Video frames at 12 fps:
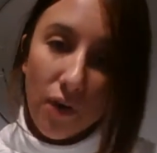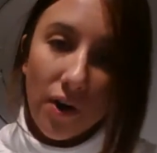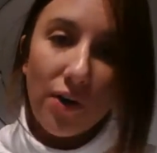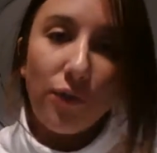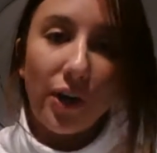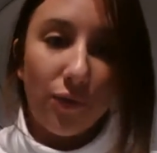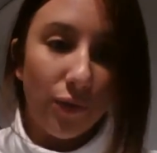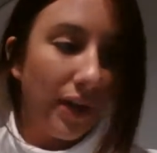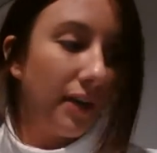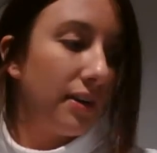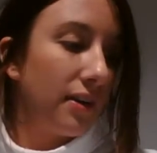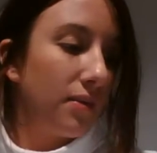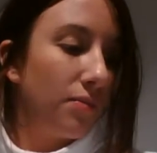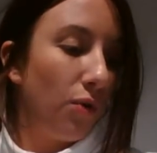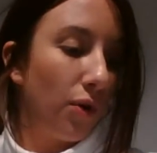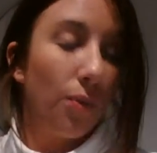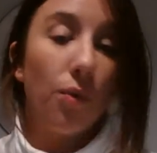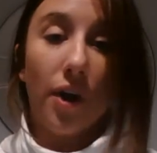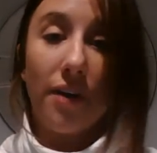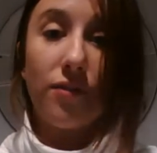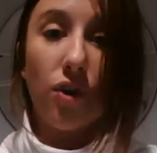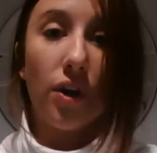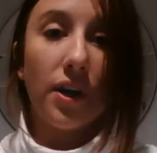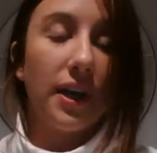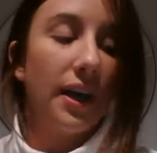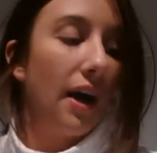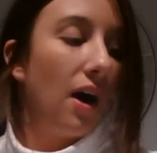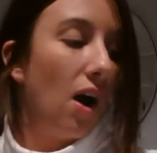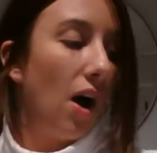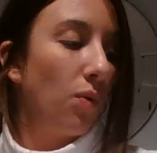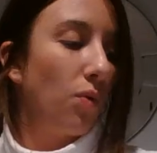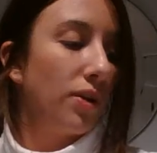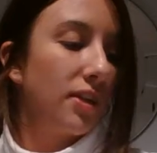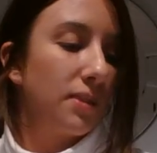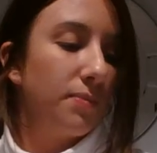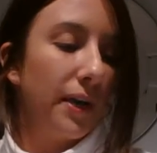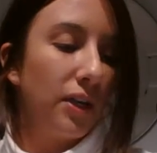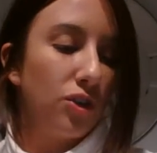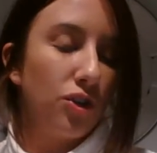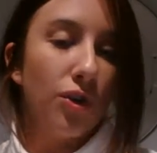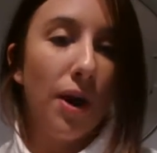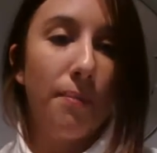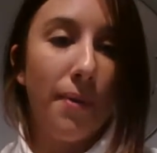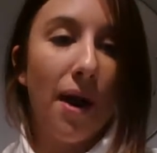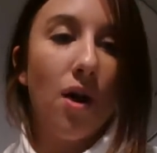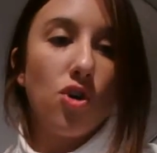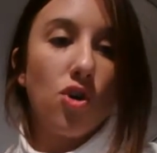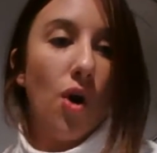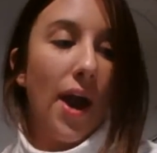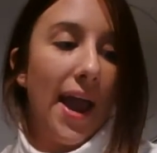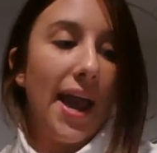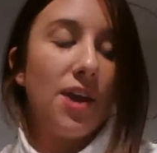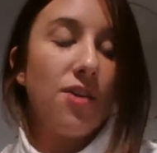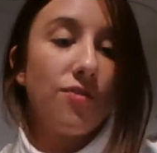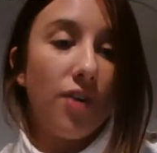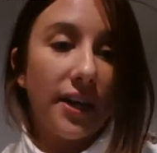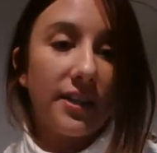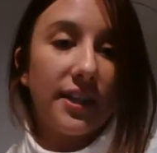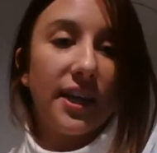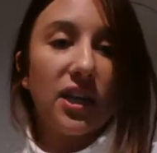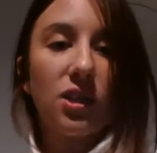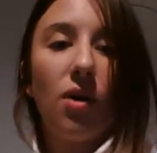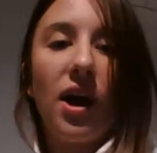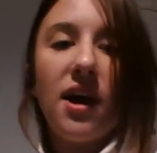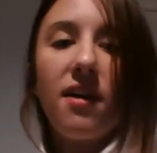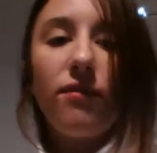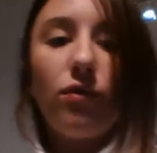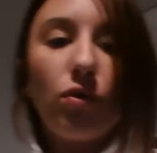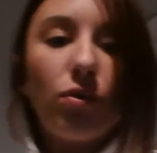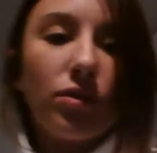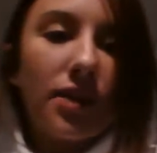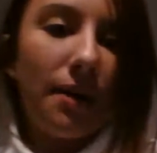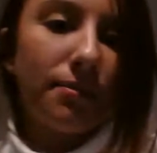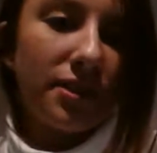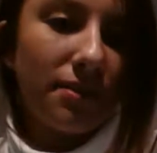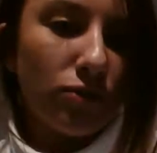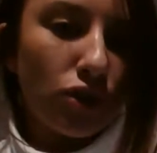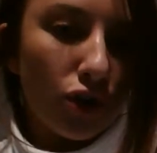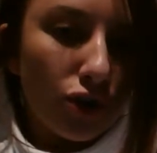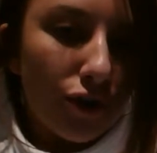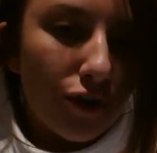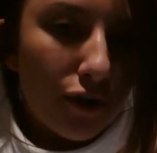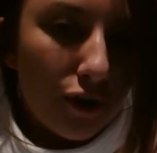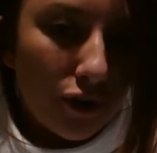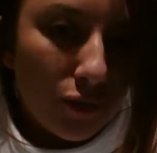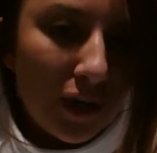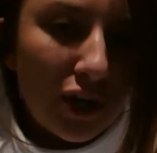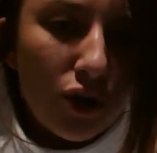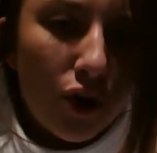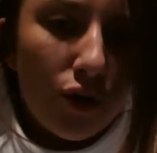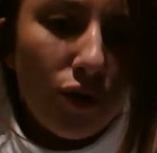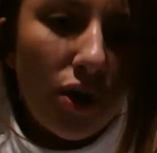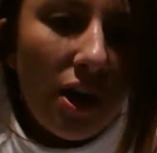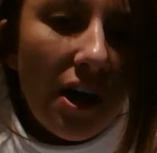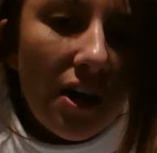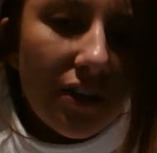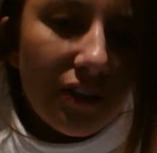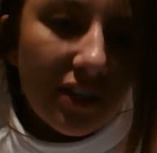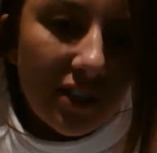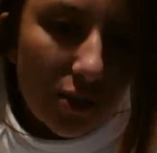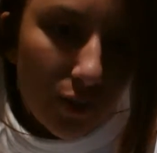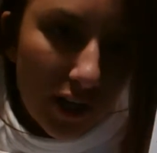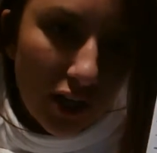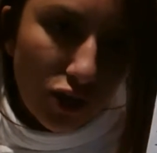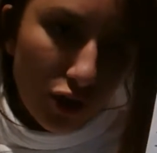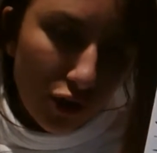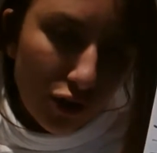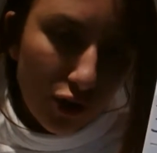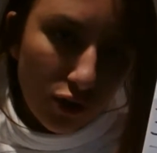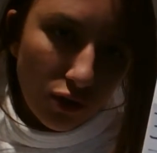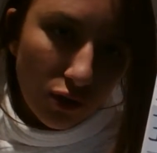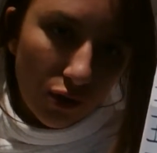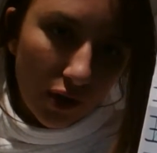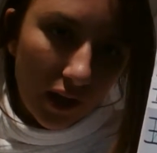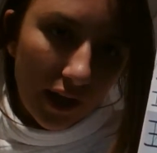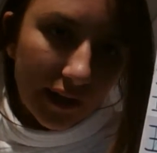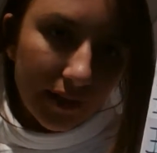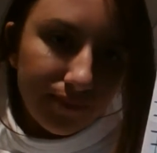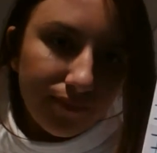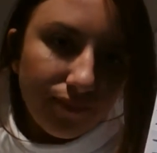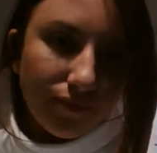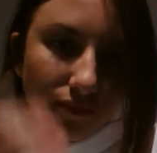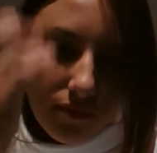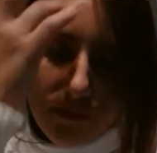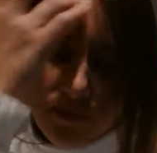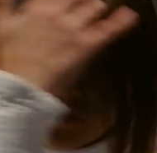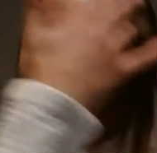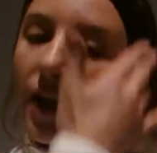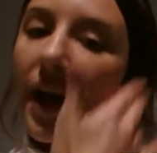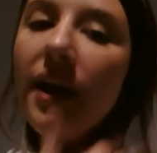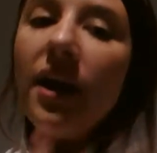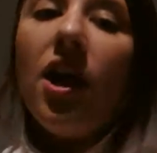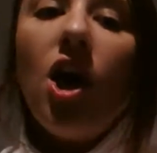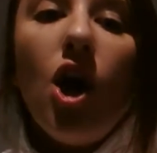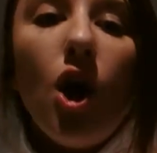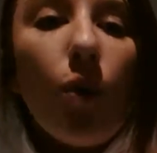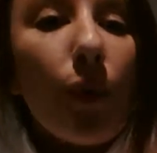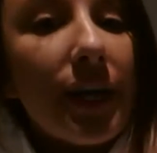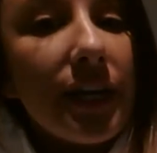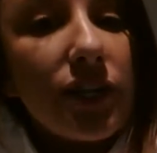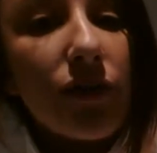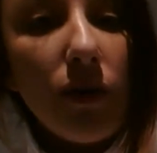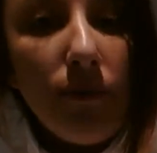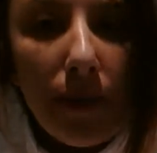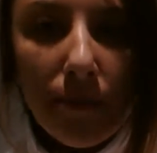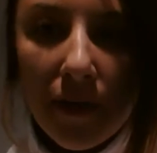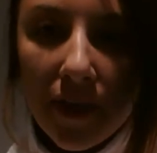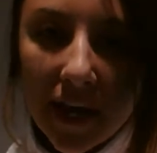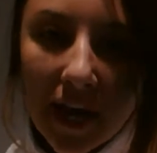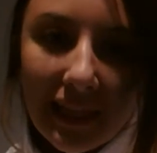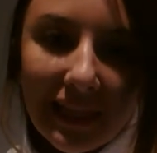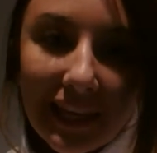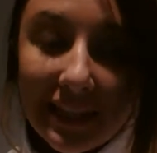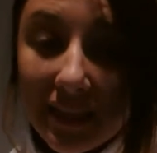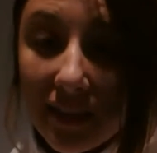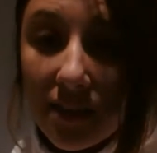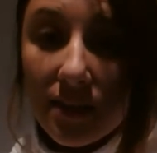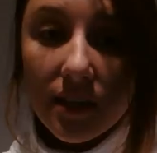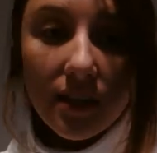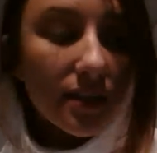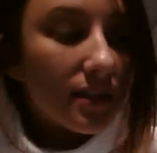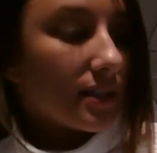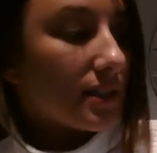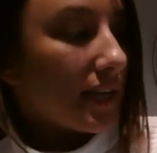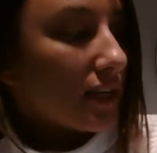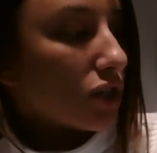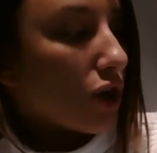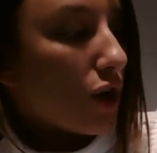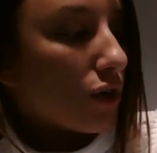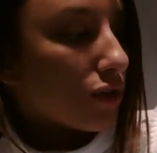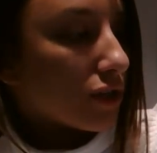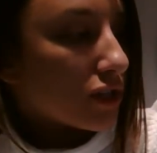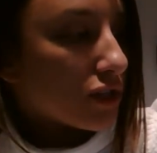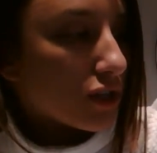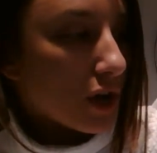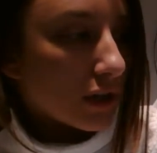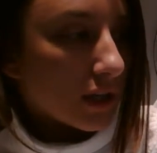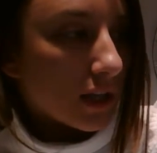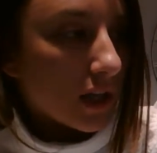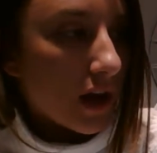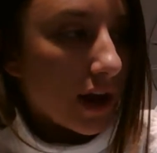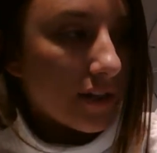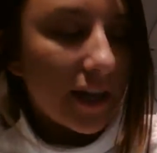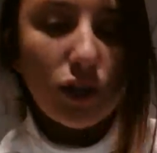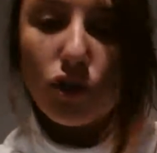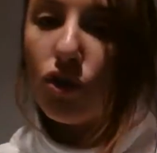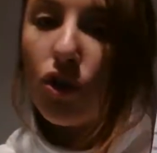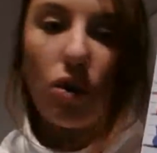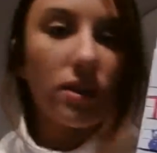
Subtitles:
reread what I've got here, I want to speak to you about your handwriting. So I have ruled up some dotted thirds. We know that this is what our dotted thirds look like. Okay, we need to remember that our letters sit on the solid line. They do not